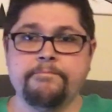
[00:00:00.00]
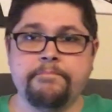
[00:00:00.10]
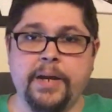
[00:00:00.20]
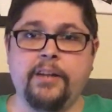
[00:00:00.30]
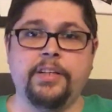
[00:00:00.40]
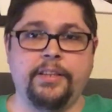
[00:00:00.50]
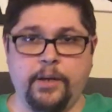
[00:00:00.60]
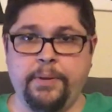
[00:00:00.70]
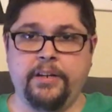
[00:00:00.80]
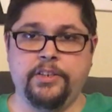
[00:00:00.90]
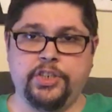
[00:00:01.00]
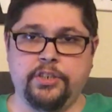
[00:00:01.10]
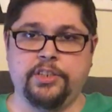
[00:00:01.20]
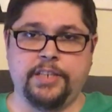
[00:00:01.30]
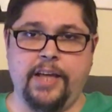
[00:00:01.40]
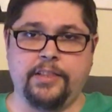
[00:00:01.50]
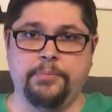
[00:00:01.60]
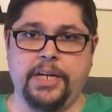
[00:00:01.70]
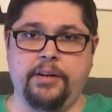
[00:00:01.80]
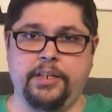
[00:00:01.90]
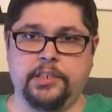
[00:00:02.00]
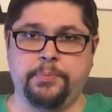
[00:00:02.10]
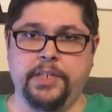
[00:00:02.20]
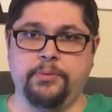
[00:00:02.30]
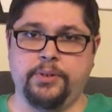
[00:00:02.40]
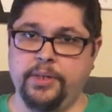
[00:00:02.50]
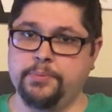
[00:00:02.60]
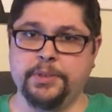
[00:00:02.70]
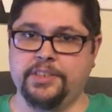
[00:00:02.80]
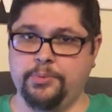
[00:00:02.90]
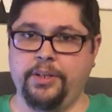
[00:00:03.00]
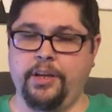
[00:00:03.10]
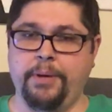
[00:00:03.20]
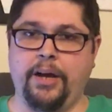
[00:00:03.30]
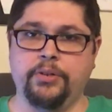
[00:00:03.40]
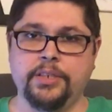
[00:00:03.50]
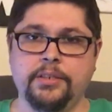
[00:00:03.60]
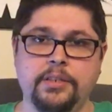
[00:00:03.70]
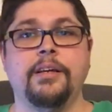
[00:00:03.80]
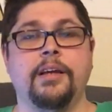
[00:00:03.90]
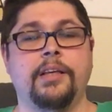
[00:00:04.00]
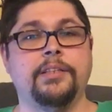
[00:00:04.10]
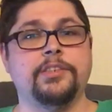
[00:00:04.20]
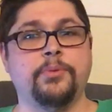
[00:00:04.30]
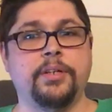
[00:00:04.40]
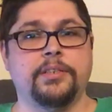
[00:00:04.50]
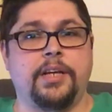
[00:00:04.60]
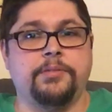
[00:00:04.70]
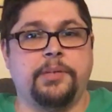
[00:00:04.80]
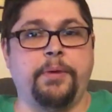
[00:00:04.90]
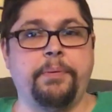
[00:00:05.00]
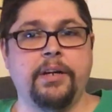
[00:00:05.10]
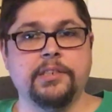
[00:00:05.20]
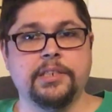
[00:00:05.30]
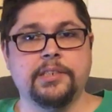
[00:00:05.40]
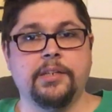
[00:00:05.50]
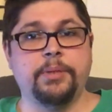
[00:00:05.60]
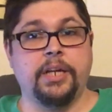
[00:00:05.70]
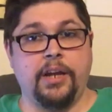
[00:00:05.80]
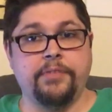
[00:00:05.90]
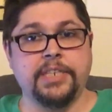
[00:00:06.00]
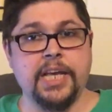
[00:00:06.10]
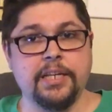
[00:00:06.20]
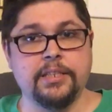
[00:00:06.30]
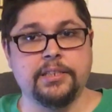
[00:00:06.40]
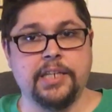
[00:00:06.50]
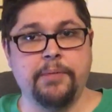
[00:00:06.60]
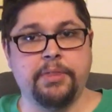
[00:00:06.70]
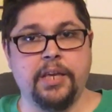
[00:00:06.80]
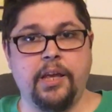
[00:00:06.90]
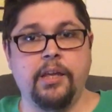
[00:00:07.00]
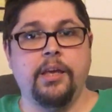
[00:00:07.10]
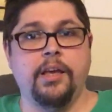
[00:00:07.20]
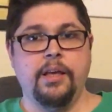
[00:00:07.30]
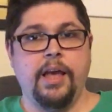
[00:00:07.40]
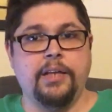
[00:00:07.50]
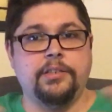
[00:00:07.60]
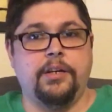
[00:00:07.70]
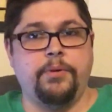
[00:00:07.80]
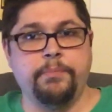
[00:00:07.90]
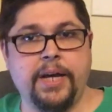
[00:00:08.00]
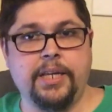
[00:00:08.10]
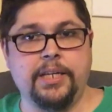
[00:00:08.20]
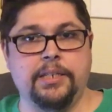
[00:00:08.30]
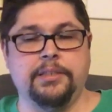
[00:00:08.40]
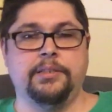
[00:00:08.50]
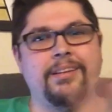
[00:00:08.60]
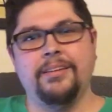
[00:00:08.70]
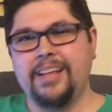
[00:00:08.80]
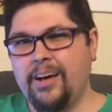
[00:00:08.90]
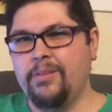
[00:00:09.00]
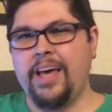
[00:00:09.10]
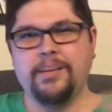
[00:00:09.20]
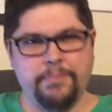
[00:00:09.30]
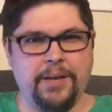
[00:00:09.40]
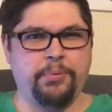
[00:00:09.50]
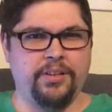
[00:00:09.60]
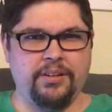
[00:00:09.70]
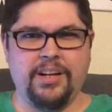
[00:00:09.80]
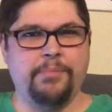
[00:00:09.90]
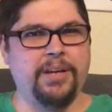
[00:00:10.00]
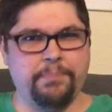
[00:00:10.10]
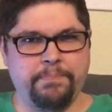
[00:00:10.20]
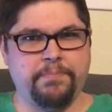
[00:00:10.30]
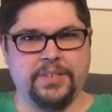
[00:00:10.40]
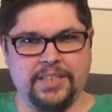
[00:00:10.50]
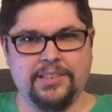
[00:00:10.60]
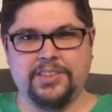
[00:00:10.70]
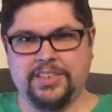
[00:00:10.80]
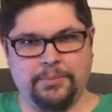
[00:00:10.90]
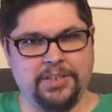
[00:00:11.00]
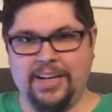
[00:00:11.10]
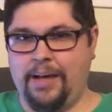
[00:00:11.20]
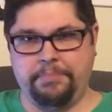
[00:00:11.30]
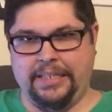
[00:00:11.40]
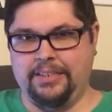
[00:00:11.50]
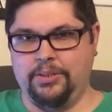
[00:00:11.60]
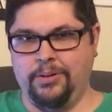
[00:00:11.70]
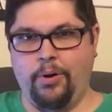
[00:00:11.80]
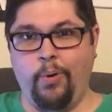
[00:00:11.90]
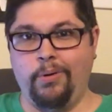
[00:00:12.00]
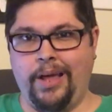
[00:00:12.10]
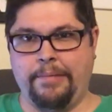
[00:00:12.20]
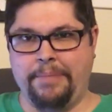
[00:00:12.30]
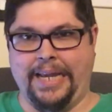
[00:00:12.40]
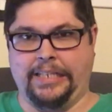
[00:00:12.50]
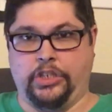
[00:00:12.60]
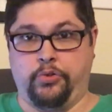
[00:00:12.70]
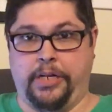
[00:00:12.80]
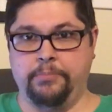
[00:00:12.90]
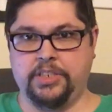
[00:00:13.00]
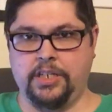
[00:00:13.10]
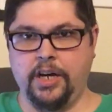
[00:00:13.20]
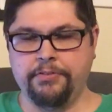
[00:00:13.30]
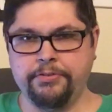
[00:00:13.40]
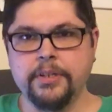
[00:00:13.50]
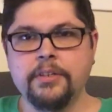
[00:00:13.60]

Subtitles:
Apparently, their parents should have sat them down and explained what Christmas is really about. And this is one of the times that my parents did something, and I've taken the same thing and done it with my kids. Now, like my brother and I, my kids seem to not be into a whole lot of mainstream stuff,